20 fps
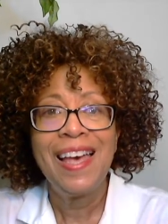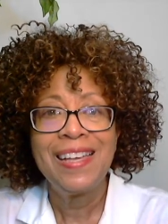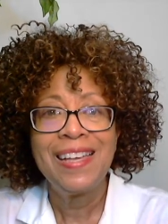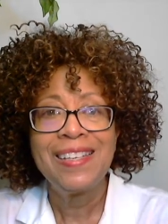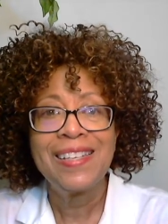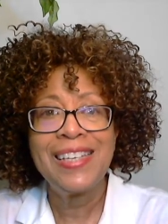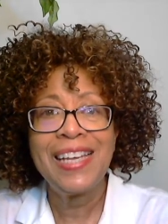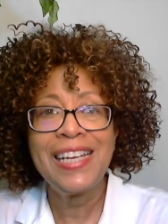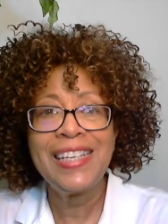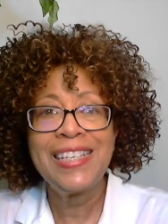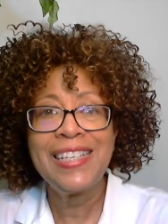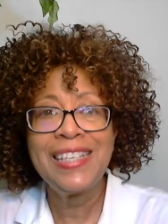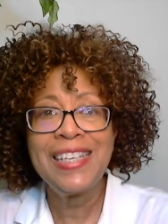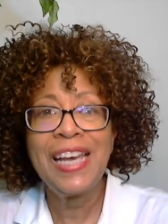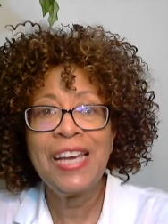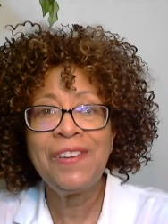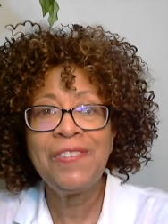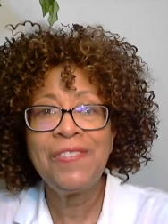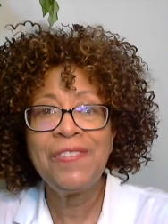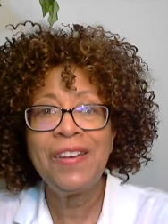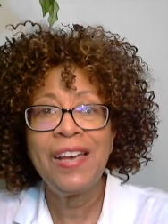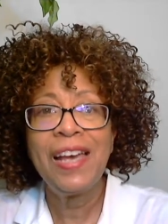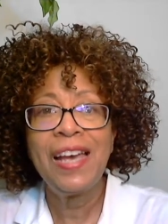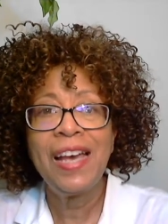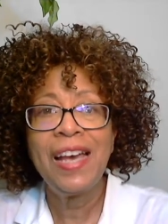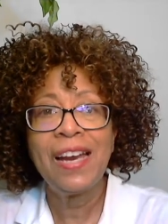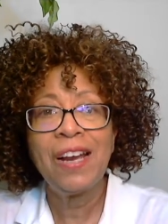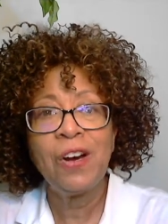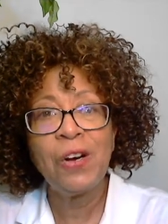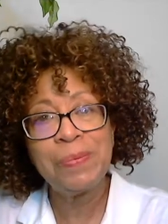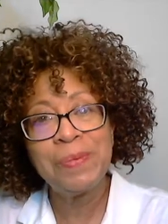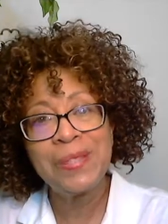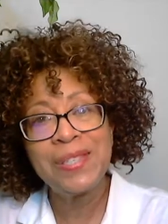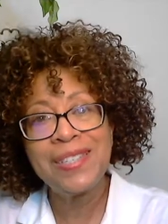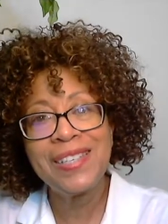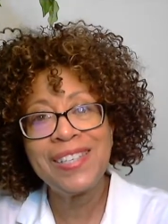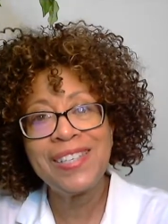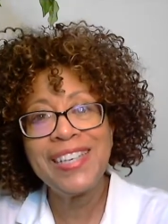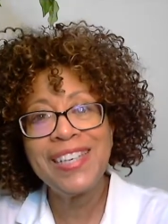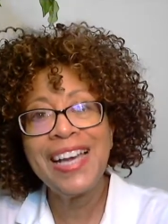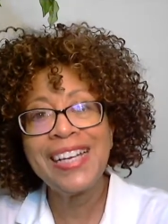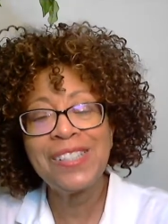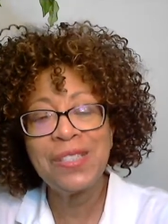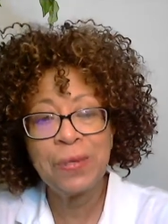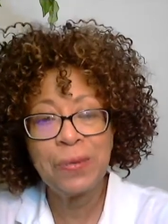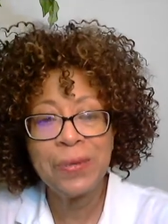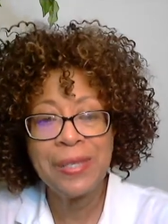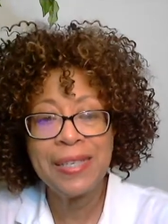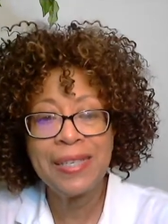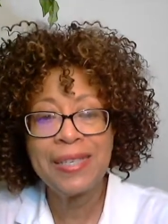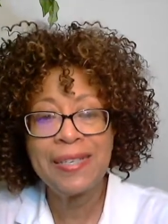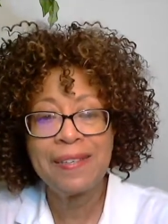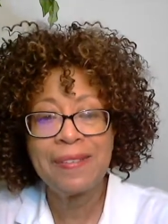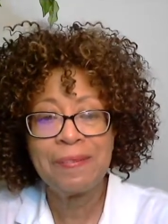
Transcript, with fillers: Stay safe, and I hope to see you next week.